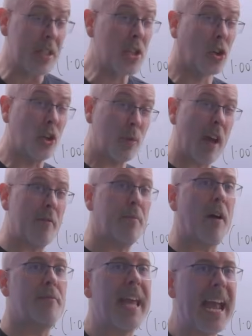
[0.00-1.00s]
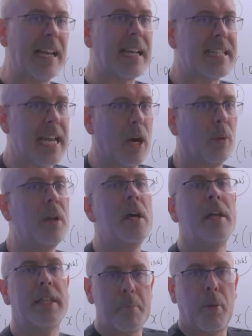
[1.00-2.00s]
but it's a good way of nailing down
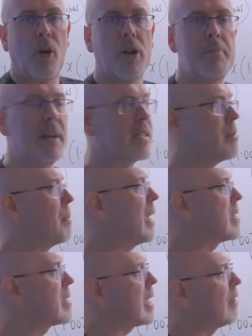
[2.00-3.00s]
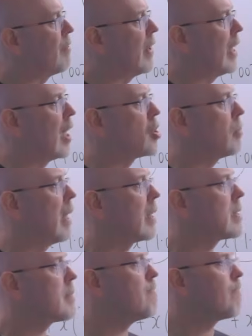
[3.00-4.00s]
the important bits and pieces in financial
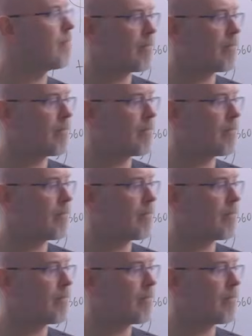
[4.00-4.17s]
maths.